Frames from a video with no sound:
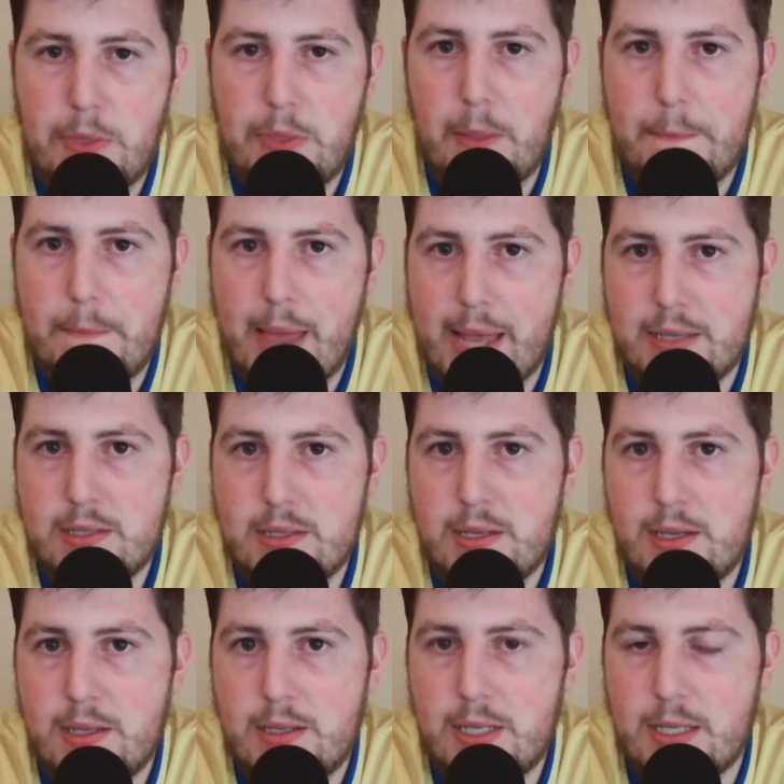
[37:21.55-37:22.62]
the
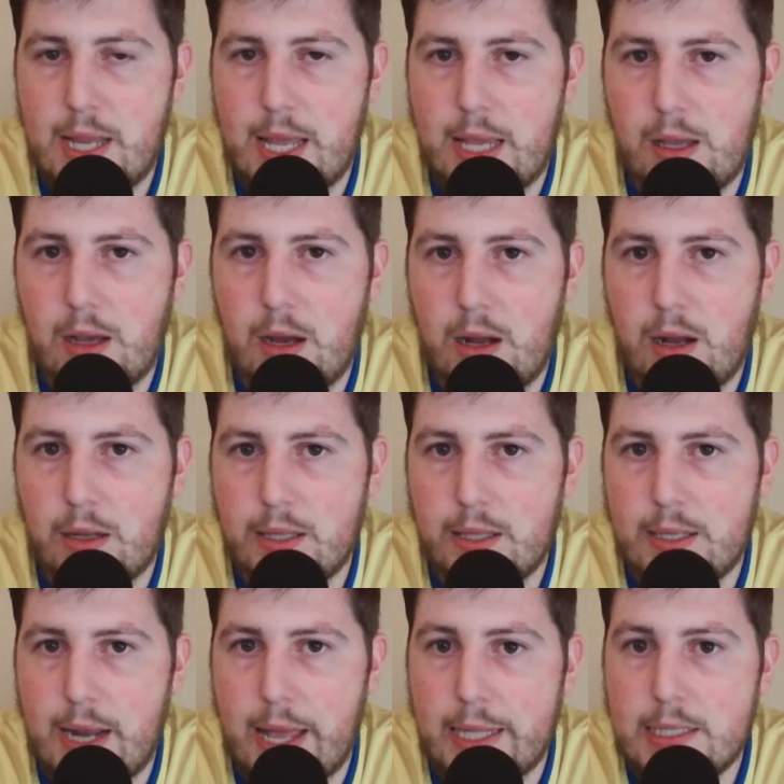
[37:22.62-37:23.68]
best to take on
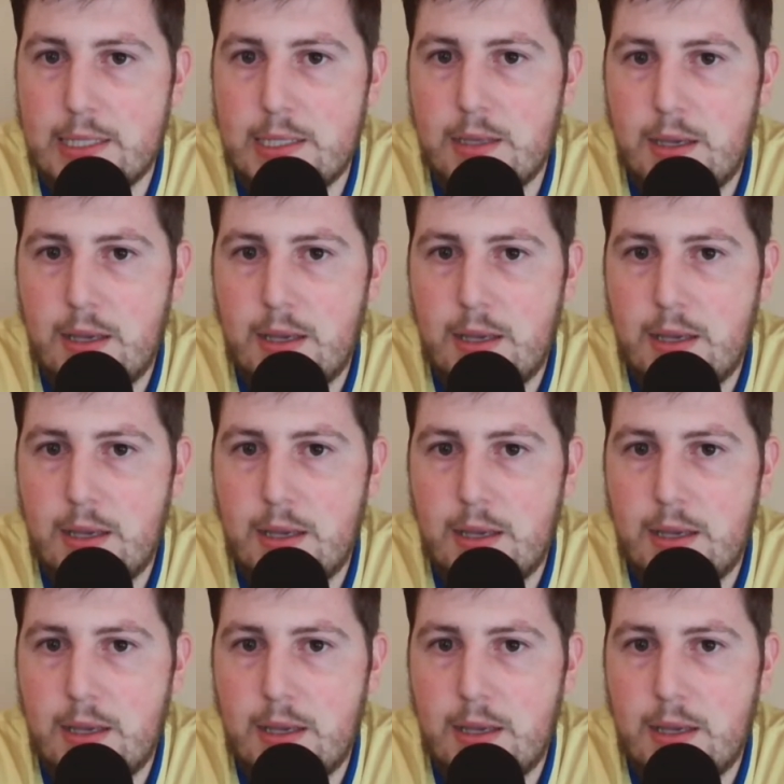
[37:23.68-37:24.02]
the Nets,